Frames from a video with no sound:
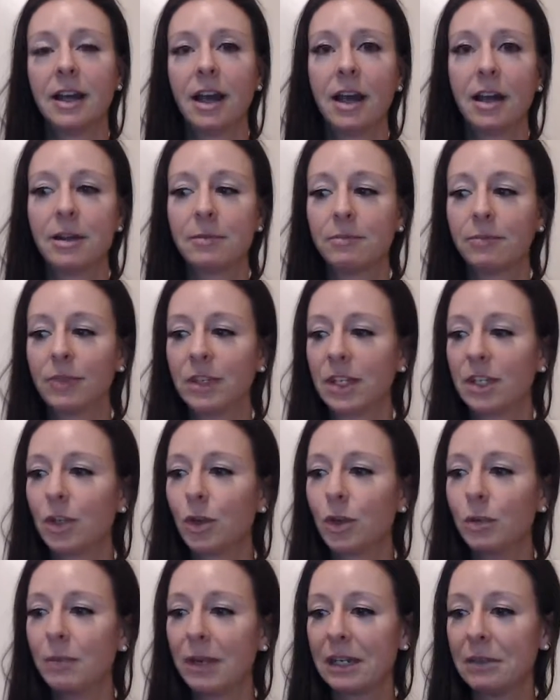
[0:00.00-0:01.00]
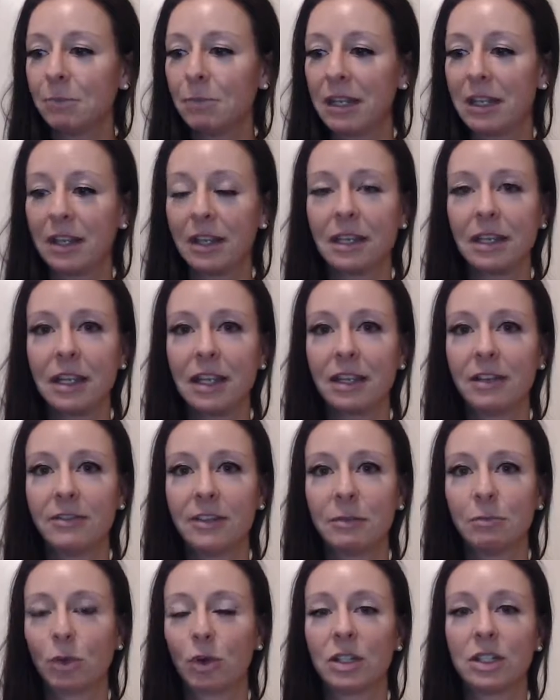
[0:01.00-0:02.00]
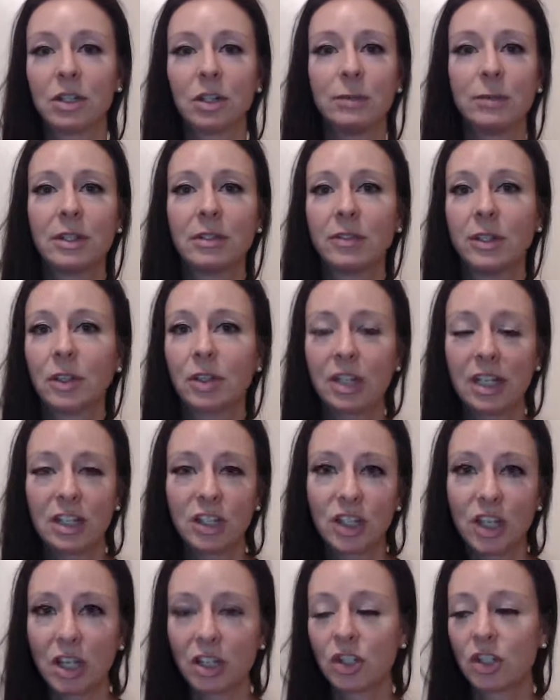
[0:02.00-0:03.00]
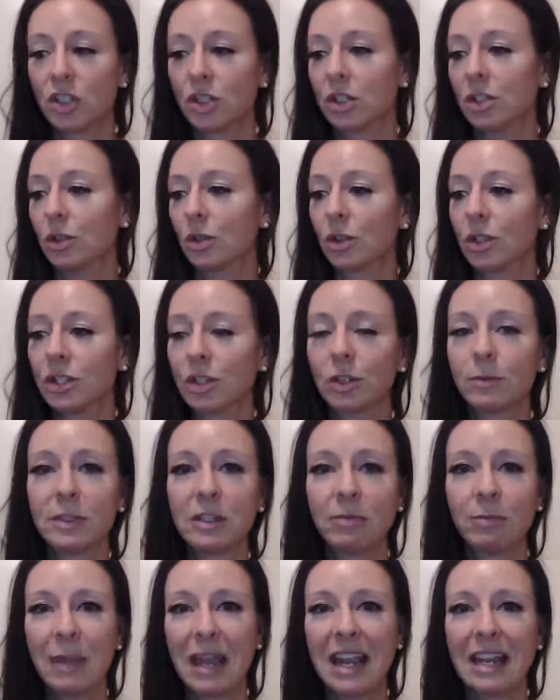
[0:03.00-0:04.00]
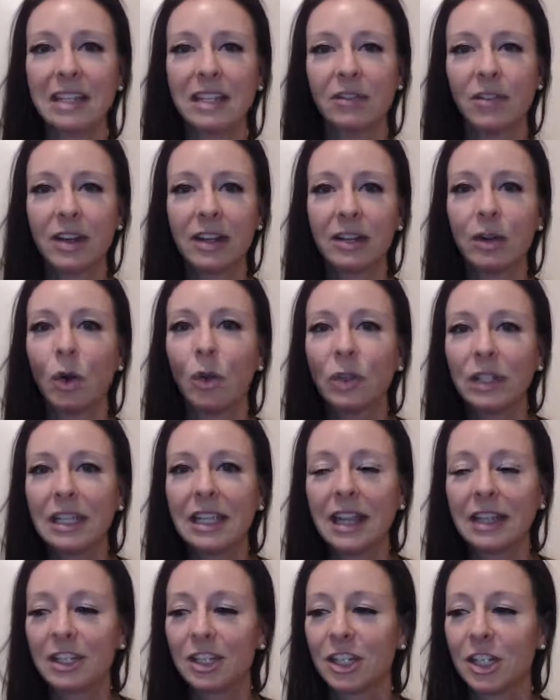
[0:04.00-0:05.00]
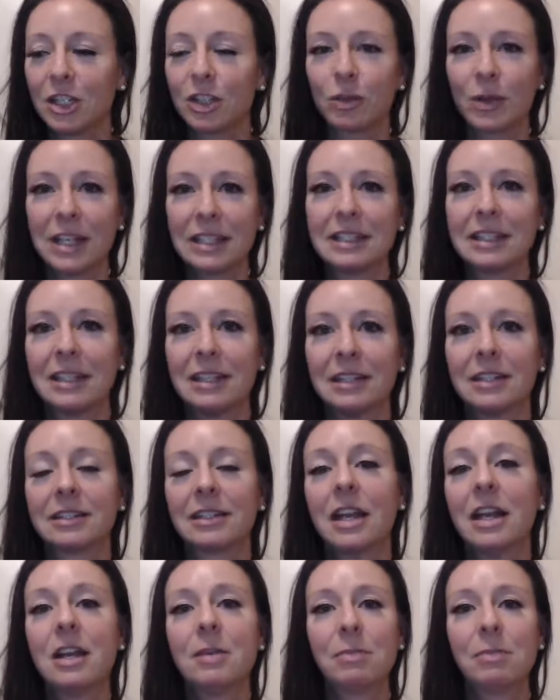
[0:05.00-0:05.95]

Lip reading: You might be thinking of it more in terms of your digestion or in terms of pain. If only I could address this.